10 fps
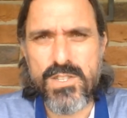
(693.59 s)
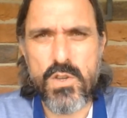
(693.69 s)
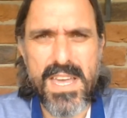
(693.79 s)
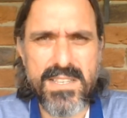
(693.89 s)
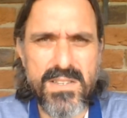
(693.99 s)

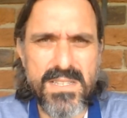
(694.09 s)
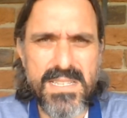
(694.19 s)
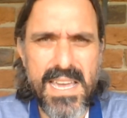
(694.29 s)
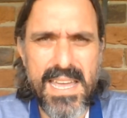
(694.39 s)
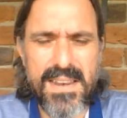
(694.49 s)

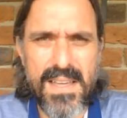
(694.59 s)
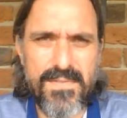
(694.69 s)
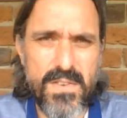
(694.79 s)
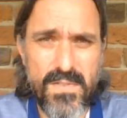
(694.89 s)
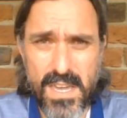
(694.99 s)
2010
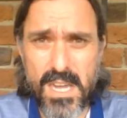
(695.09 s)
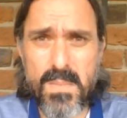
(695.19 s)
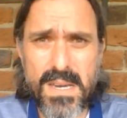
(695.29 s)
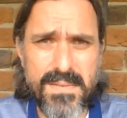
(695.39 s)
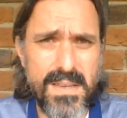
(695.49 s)
for
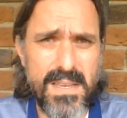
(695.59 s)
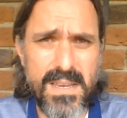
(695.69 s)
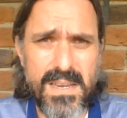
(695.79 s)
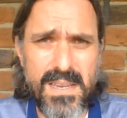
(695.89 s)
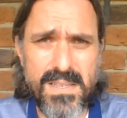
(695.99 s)
Cohiba.
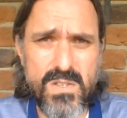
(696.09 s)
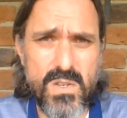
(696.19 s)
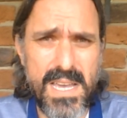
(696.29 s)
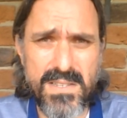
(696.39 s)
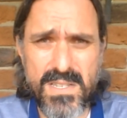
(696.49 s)
In
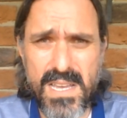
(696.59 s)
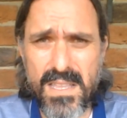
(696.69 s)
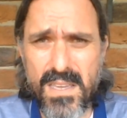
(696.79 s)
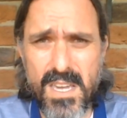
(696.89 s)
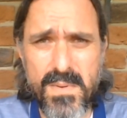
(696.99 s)

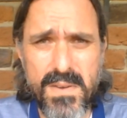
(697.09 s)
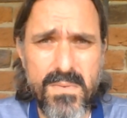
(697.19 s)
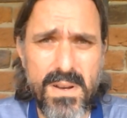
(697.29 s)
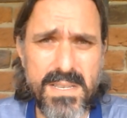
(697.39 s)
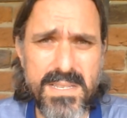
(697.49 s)
2010,
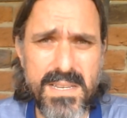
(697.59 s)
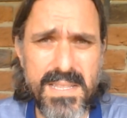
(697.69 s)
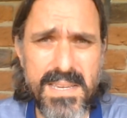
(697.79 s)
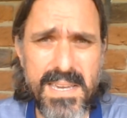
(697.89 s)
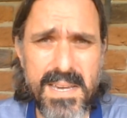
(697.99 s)
Cohiba released
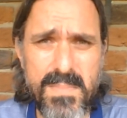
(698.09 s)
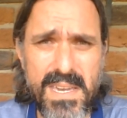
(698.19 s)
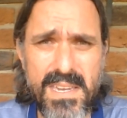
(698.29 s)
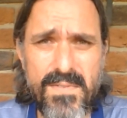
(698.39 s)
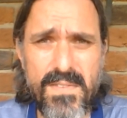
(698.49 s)
the
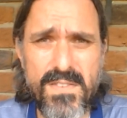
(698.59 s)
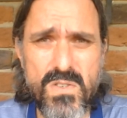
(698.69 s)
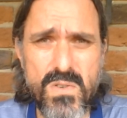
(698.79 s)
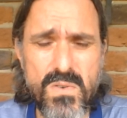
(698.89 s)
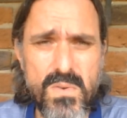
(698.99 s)
Bahiki
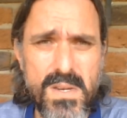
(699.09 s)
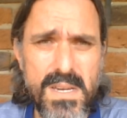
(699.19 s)
52,